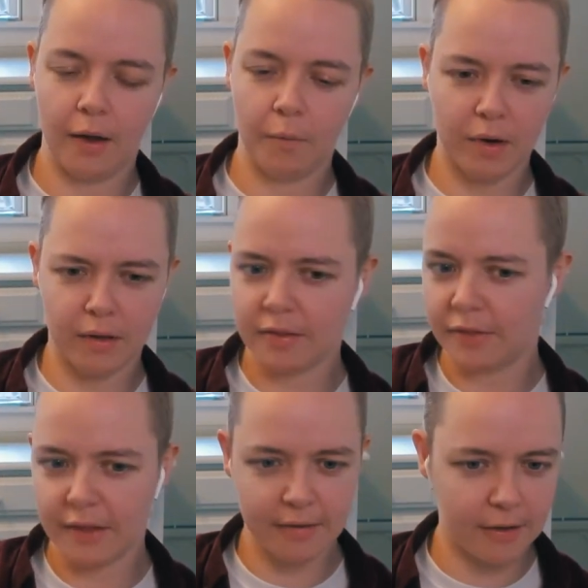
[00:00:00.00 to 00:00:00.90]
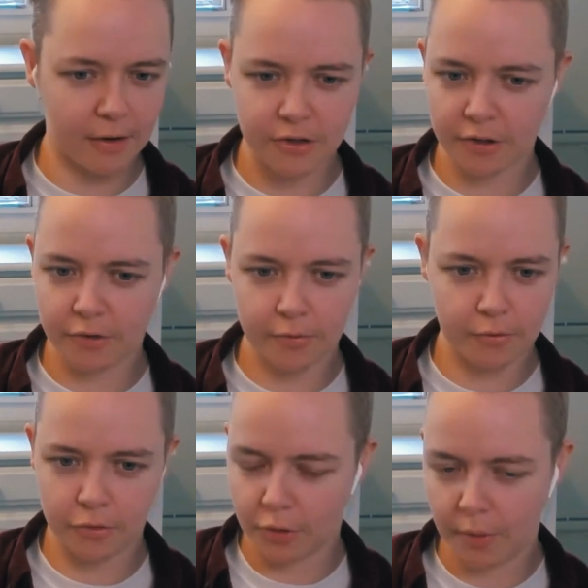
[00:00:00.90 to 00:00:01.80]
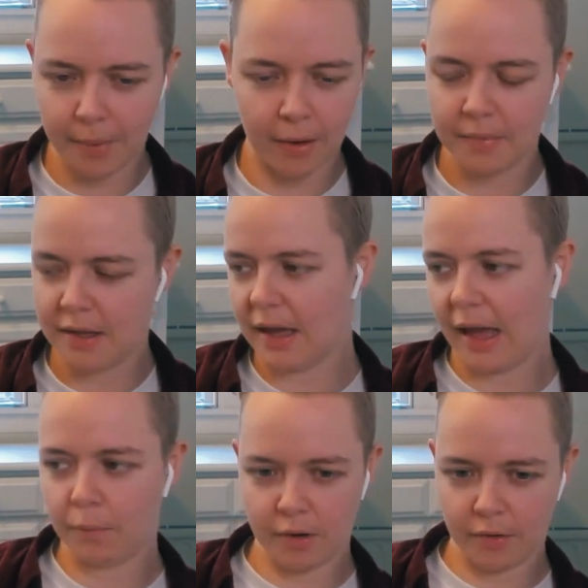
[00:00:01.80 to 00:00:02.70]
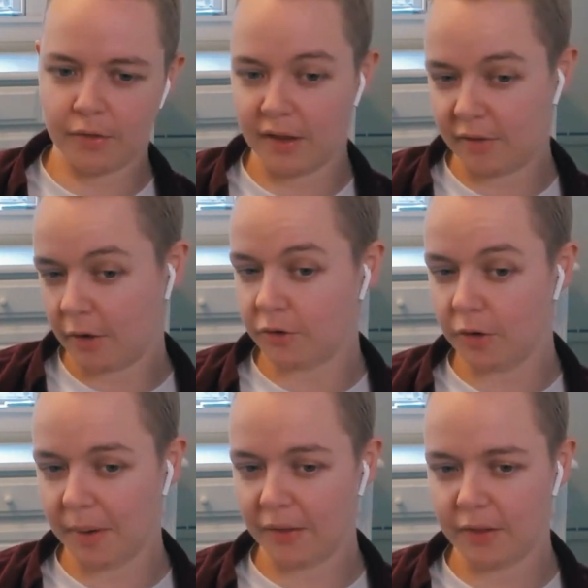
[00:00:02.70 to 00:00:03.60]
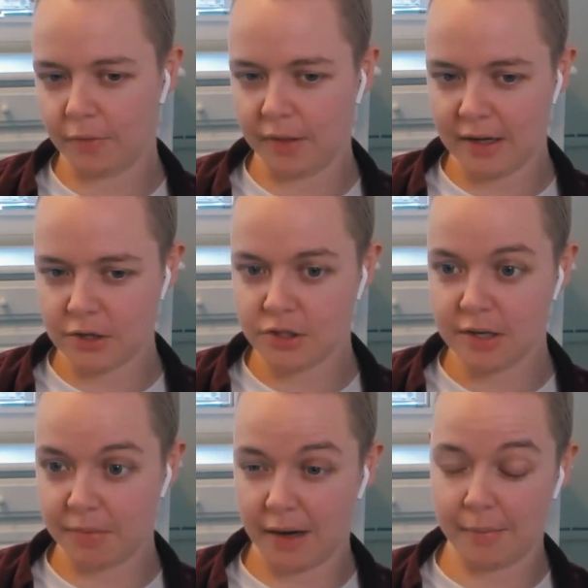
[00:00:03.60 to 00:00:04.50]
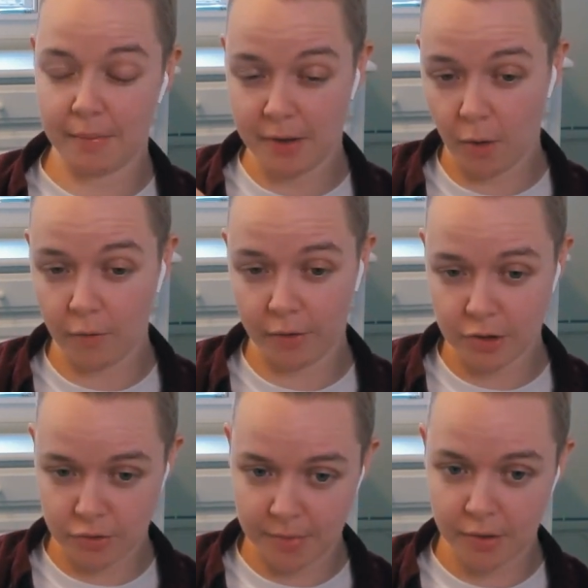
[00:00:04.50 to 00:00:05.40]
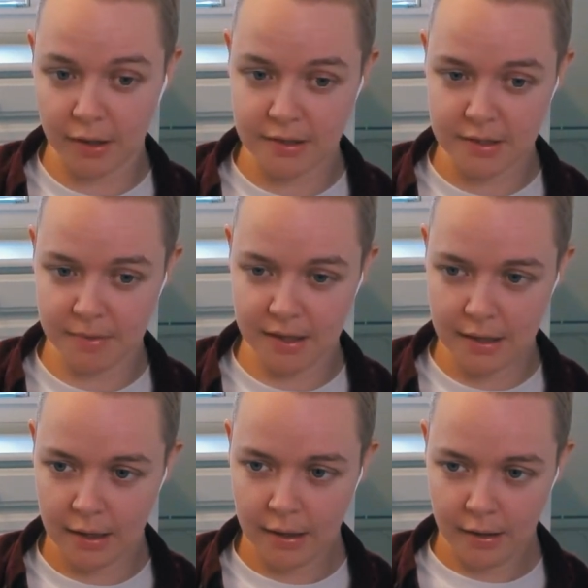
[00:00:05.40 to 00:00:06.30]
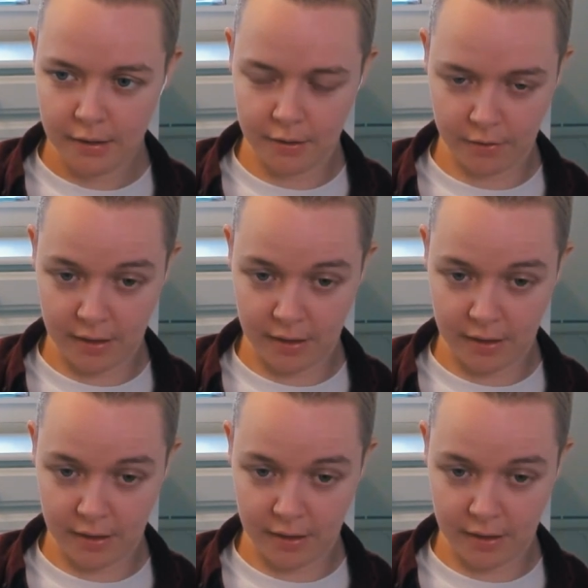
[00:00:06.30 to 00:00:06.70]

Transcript: what is the things that are just true about me and what are the things that are true about this relationship that i might be over attributing to me you know yeah.